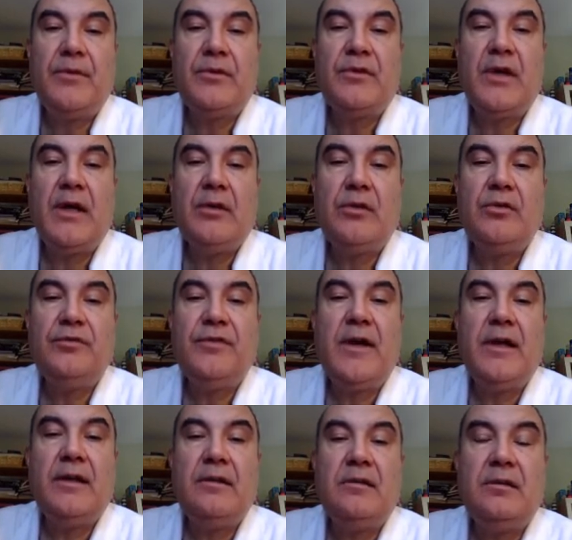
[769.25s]
trying to
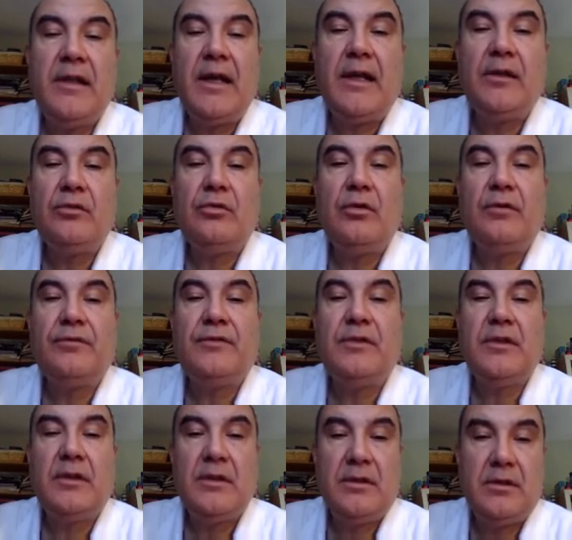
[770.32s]
find the length of,
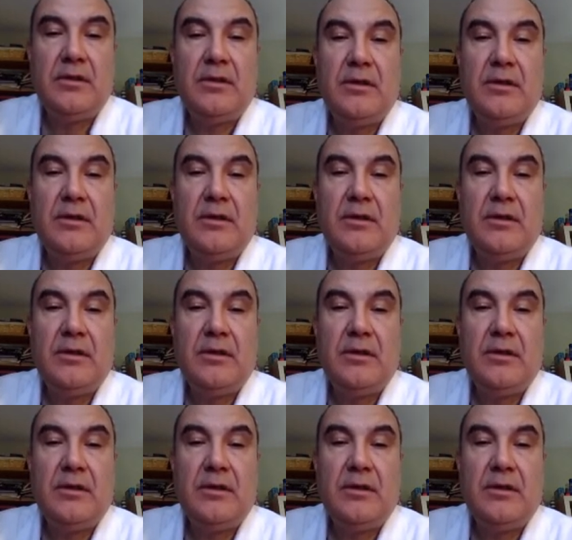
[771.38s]
the,